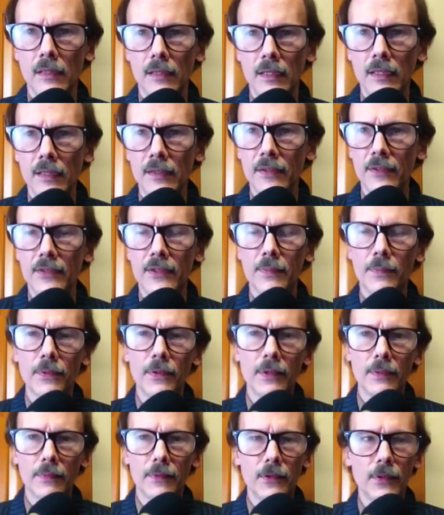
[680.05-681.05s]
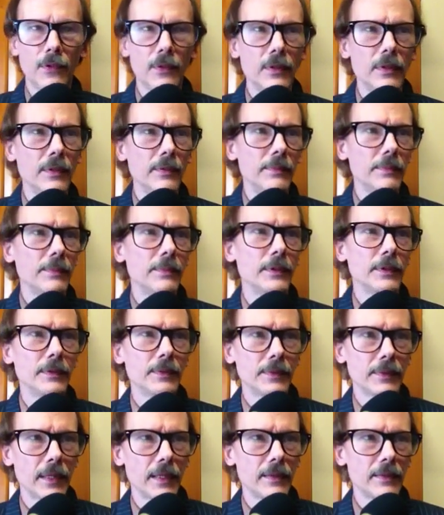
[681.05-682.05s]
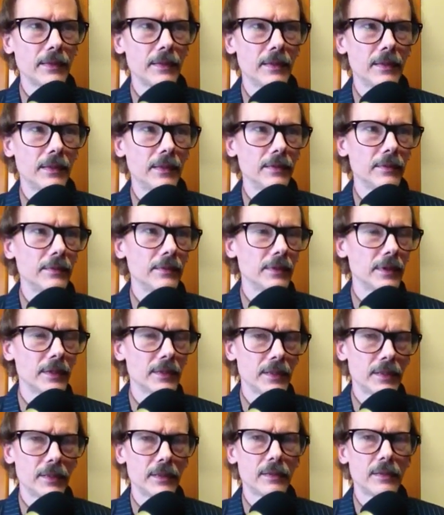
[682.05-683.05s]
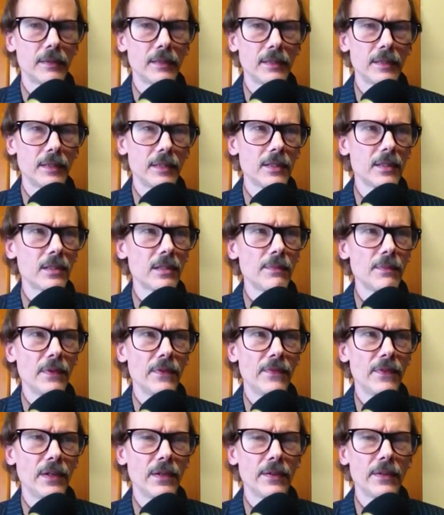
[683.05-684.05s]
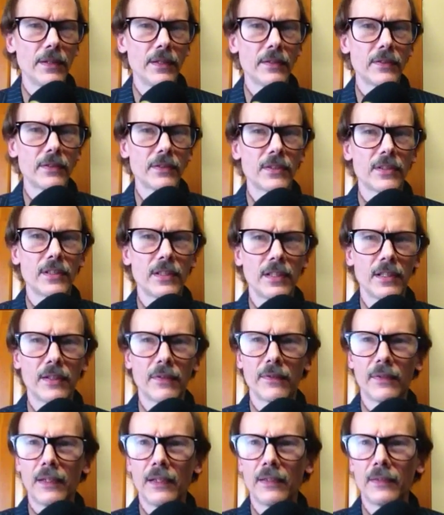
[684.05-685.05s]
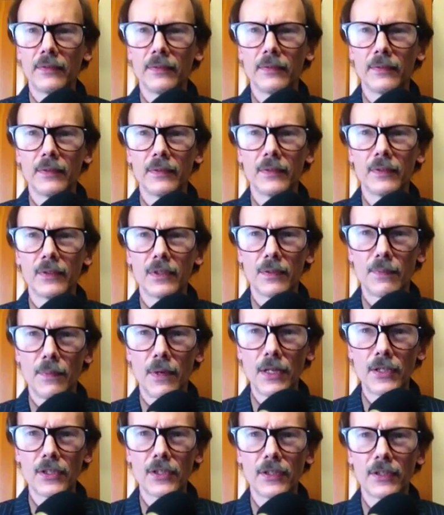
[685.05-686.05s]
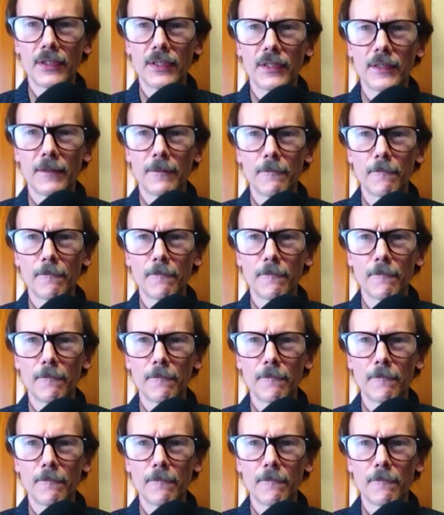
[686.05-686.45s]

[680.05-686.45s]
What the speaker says: in the Supreme Court. But that, this is going to be very interesting around, especially